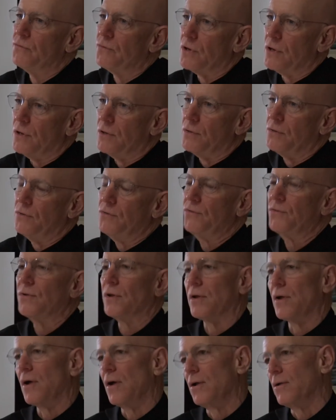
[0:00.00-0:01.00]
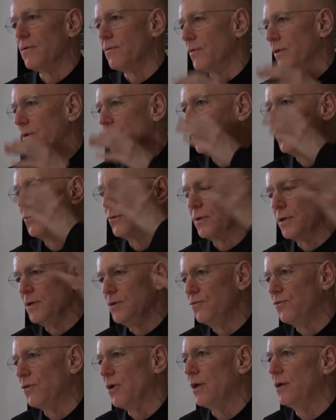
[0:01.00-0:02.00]
for use, and all of those
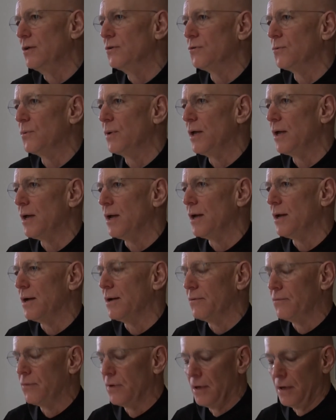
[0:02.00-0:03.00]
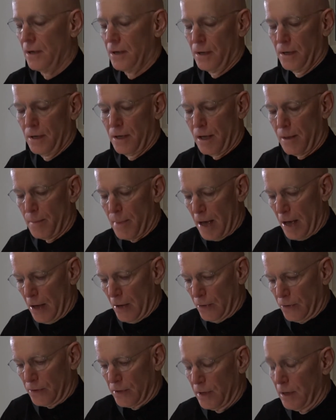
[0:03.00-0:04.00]
cliches we have
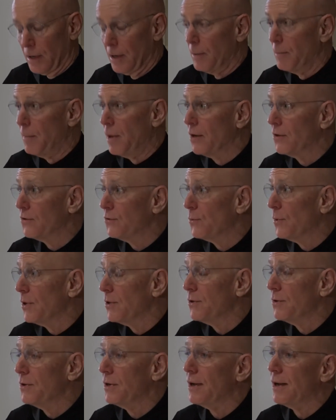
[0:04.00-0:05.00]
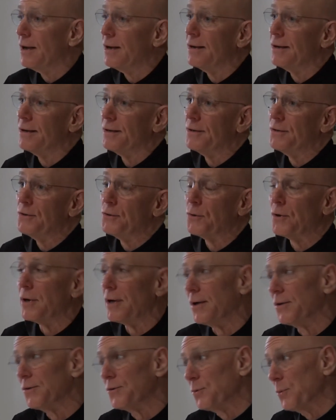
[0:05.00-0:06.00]
about monks, whether in Ireland or
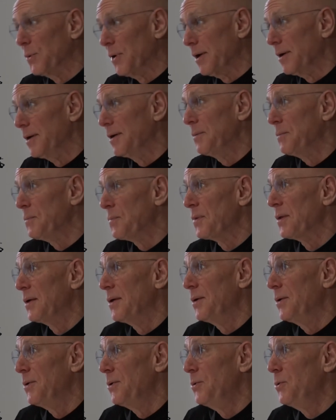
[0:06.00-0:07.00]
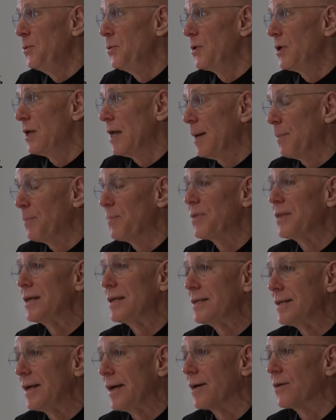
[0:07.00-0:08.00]
elsewhere, who kept the
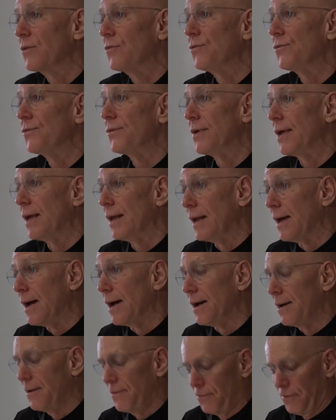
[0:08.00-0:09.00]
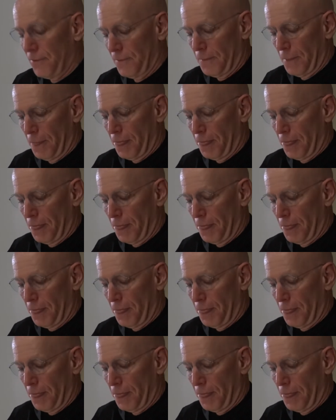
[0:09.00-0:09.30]
texts alive.